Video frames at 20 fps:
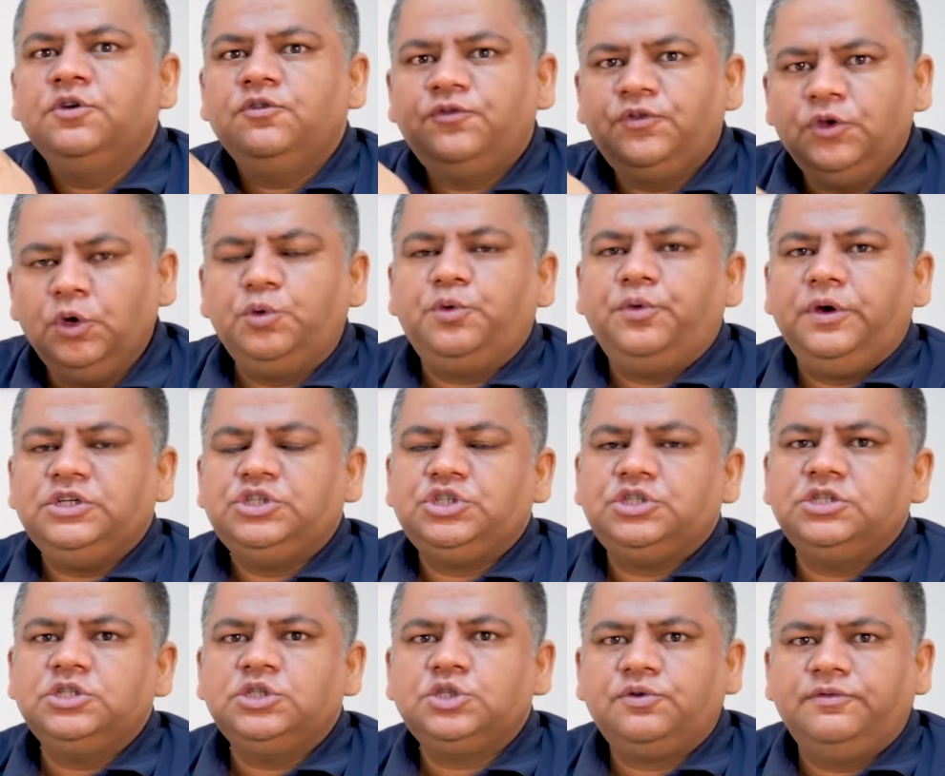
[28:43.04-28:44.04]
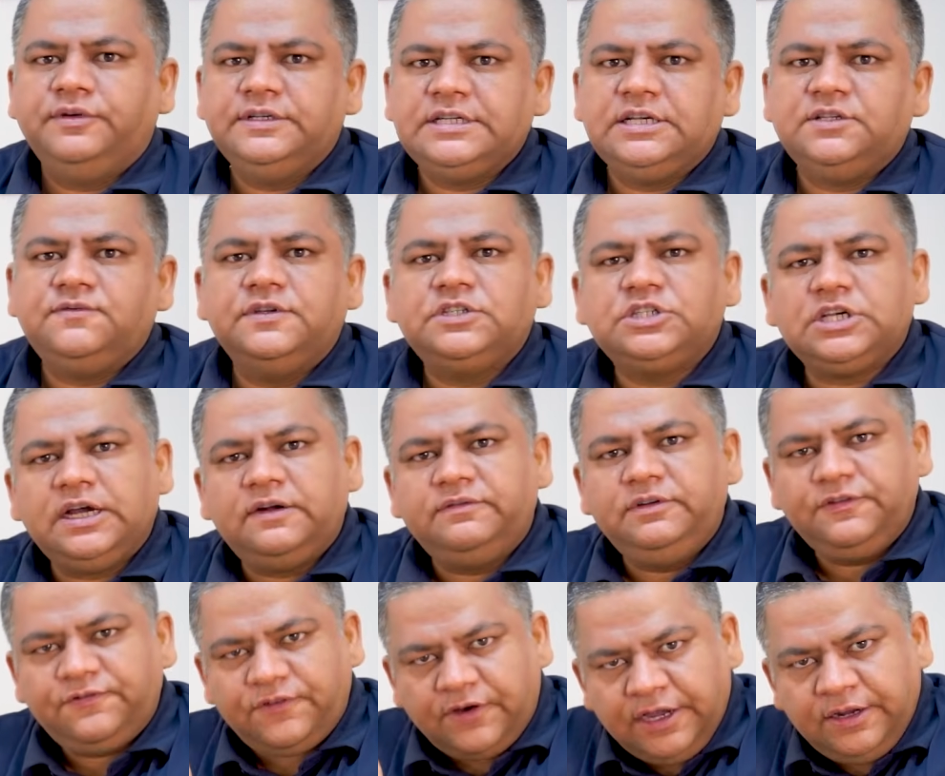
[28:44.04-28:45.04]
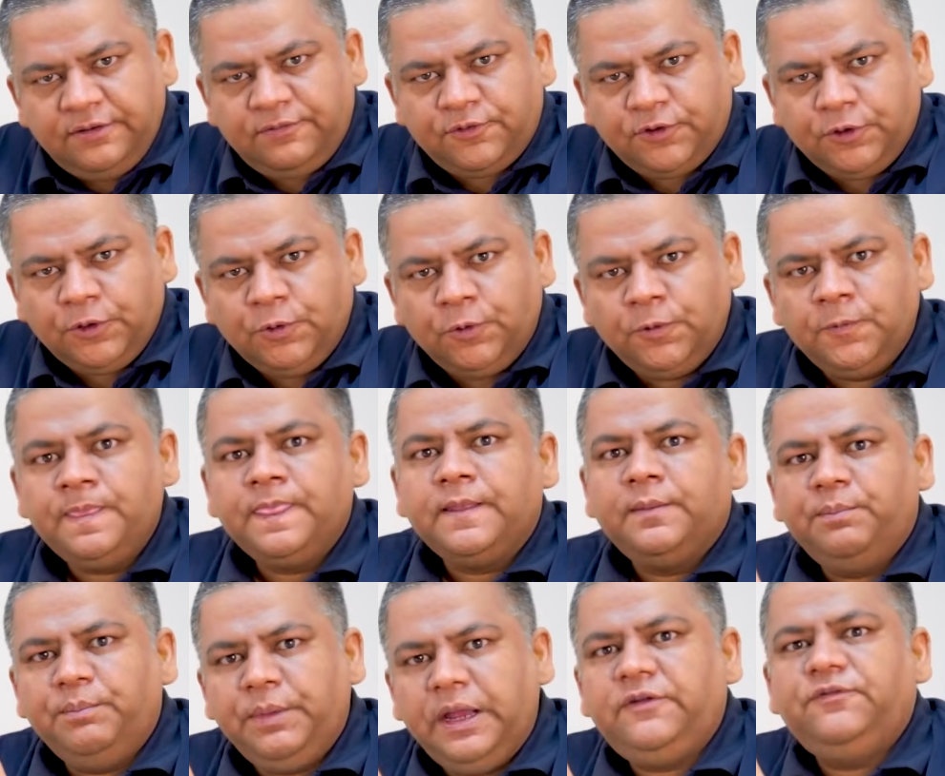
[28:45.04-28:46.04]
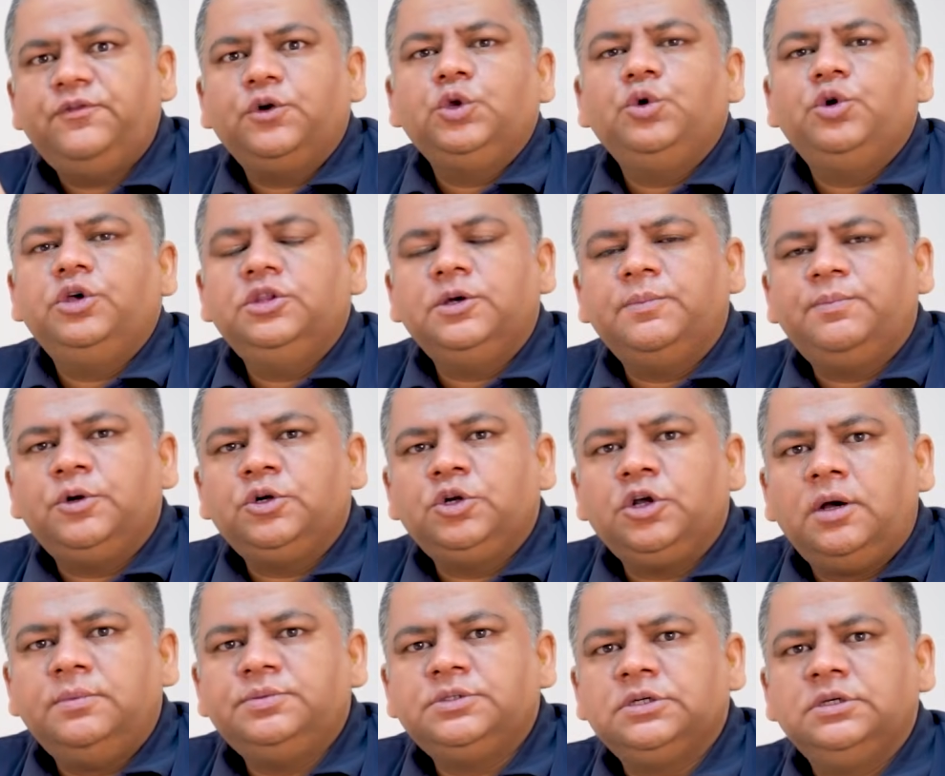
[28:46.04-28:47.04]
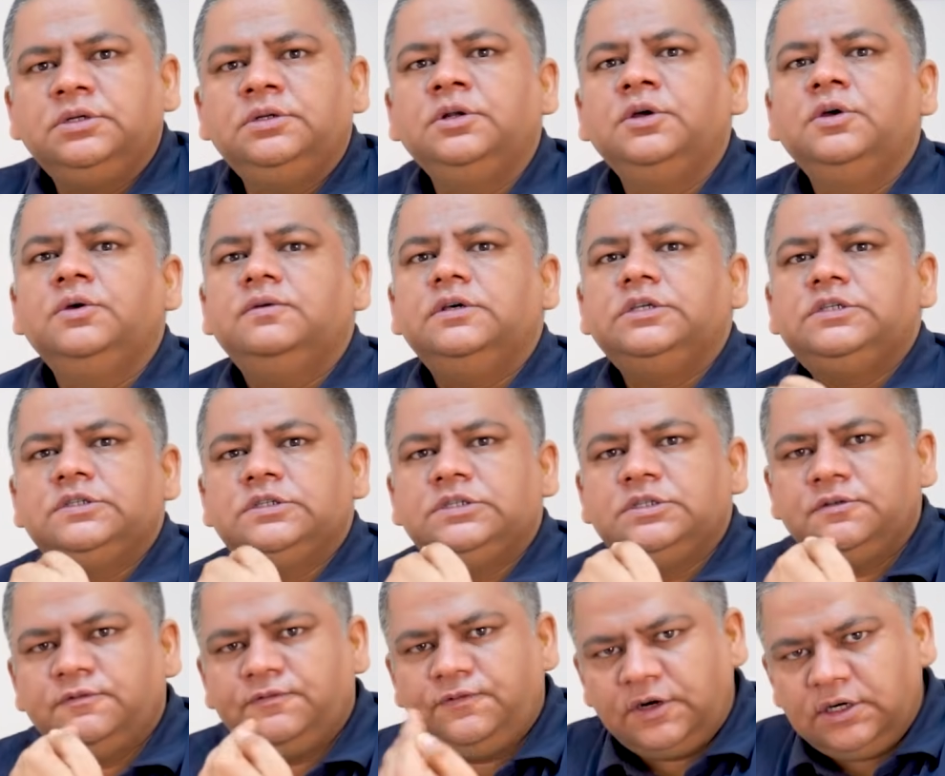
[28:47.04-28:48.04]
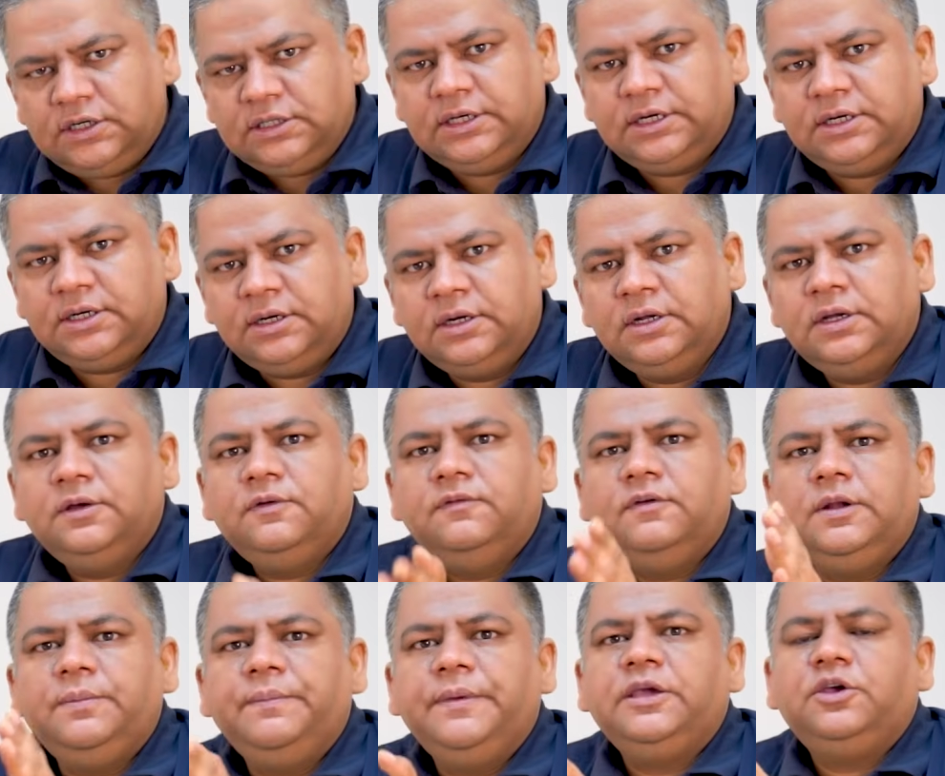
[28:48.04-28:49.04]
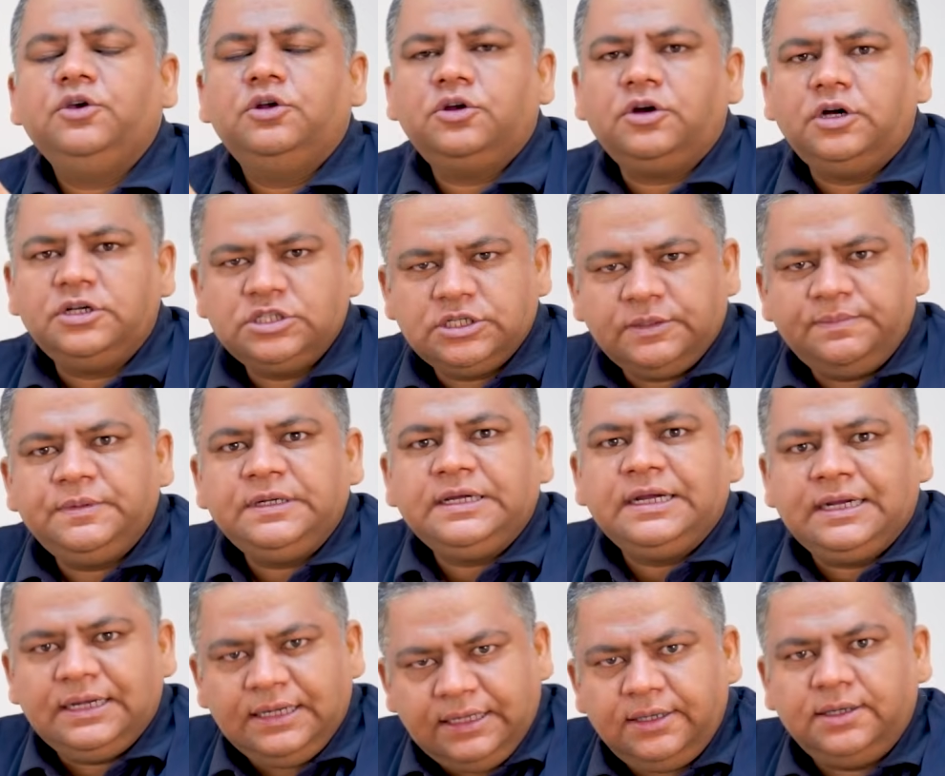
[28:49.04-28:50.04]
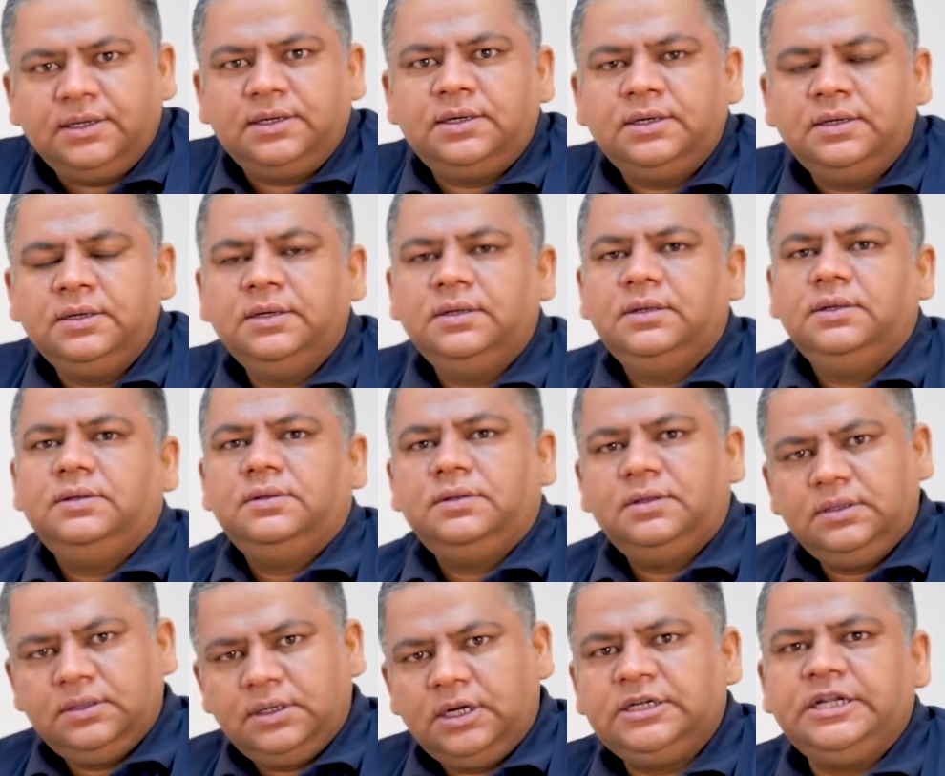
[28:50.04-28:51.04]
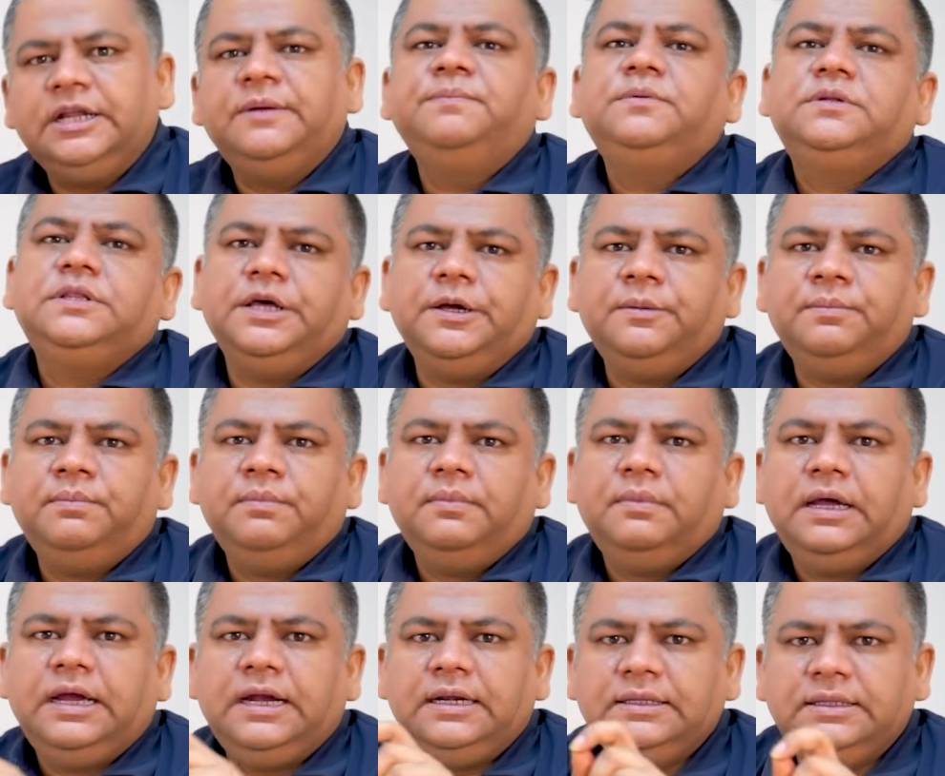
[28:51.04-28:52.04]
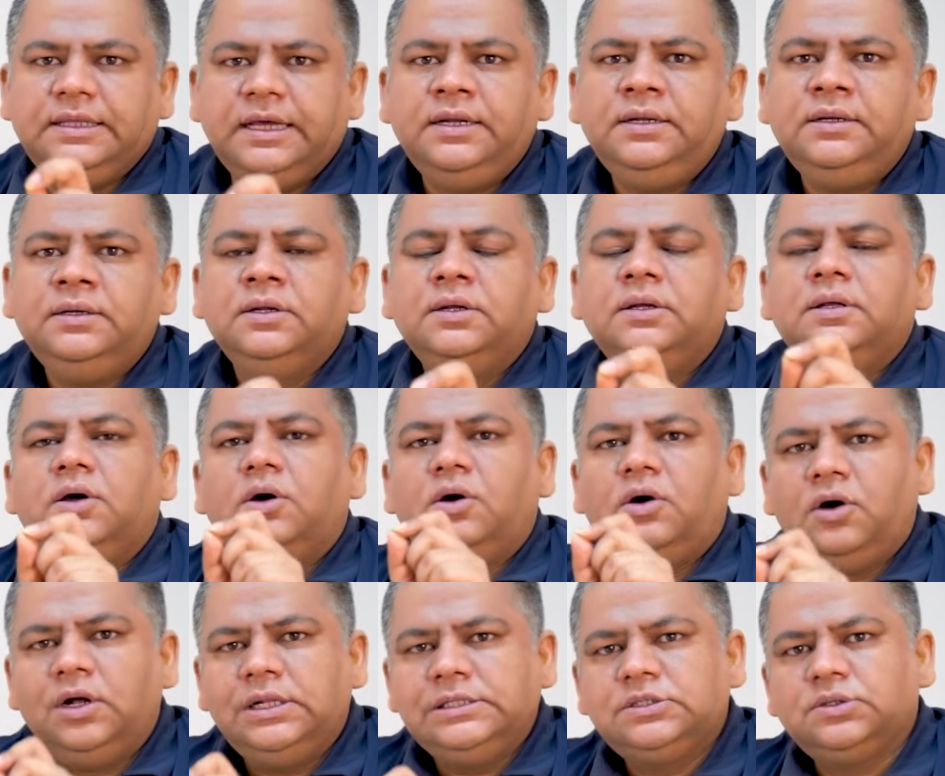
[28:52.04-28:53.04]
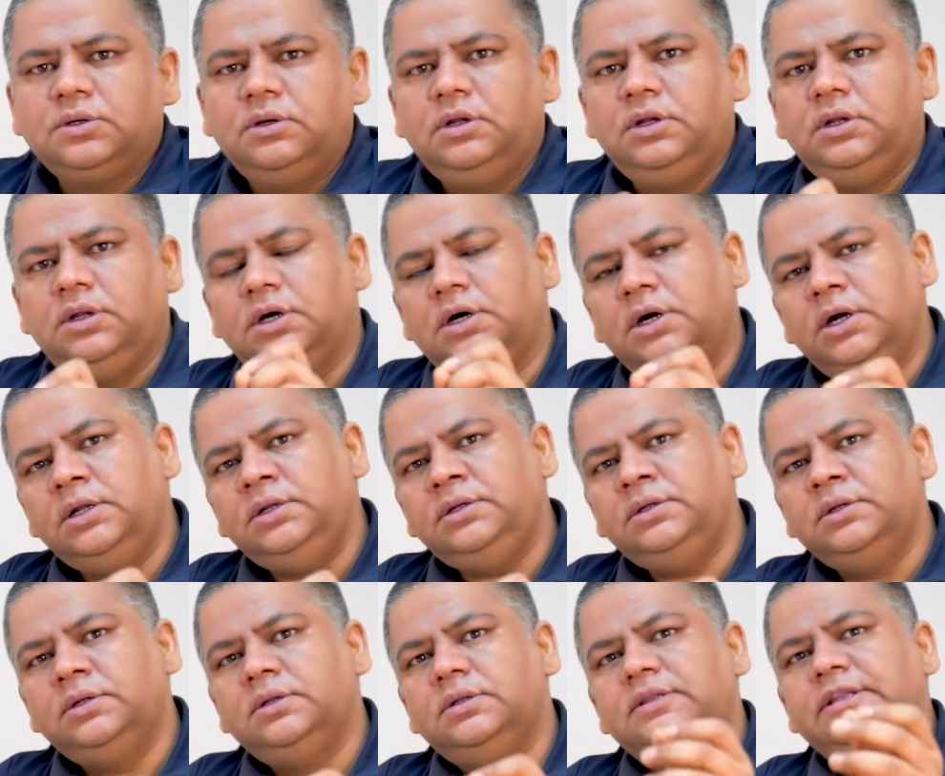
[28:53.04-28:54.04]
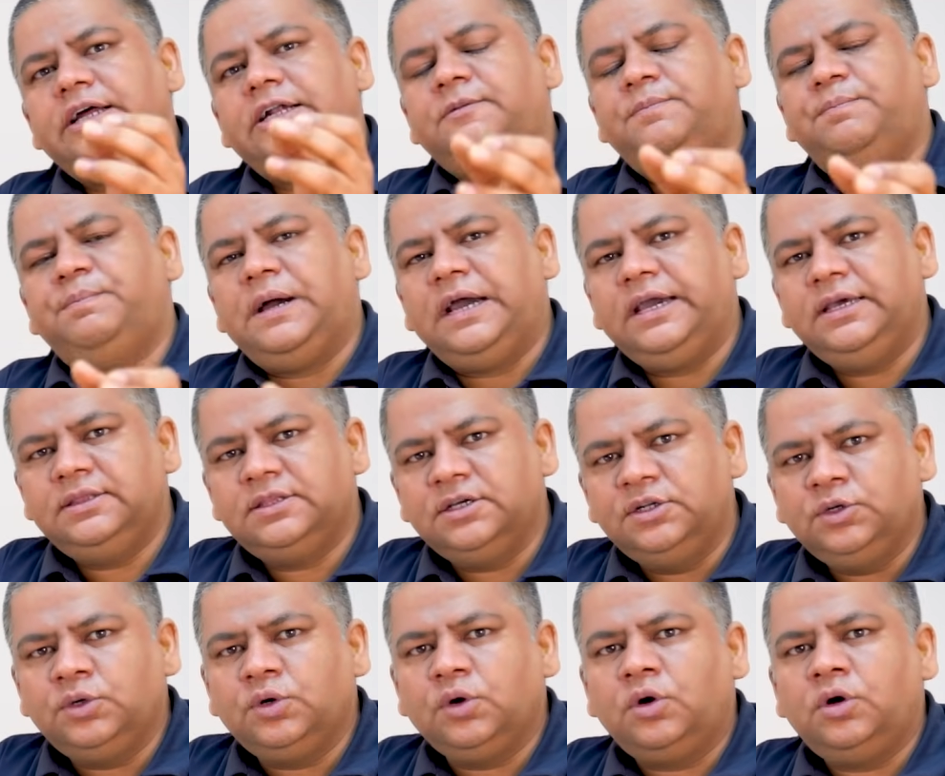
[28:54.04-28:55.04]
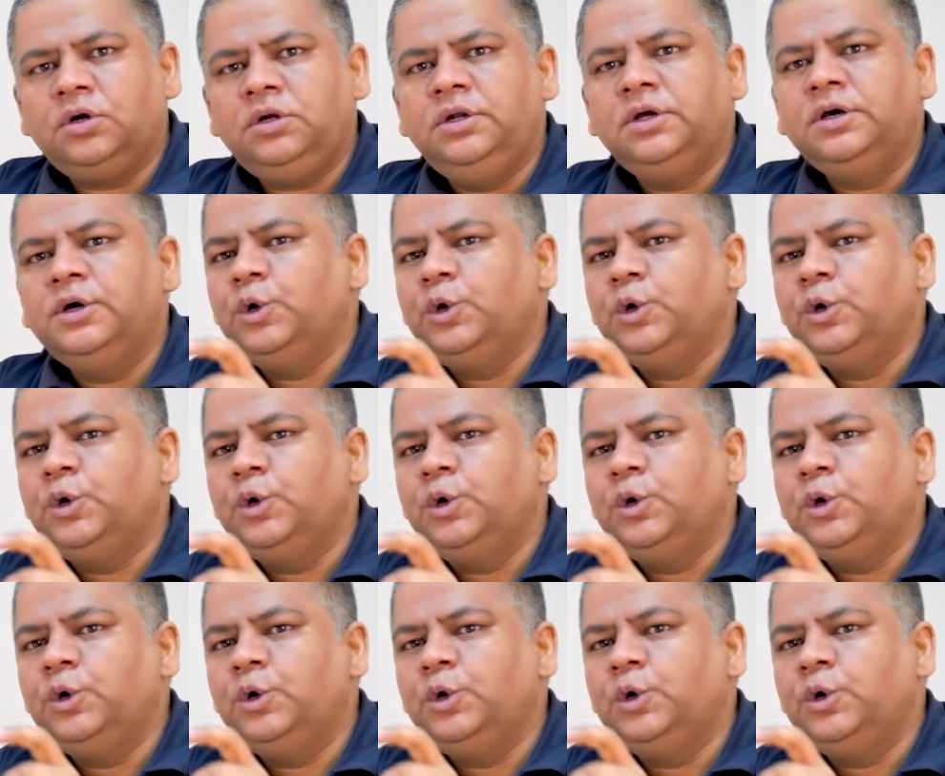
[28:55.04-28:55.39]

few questions, quizzes which I have defined for you, made for you in the put option, which further will make your concept clear. Attempt them, and then also learn that Python code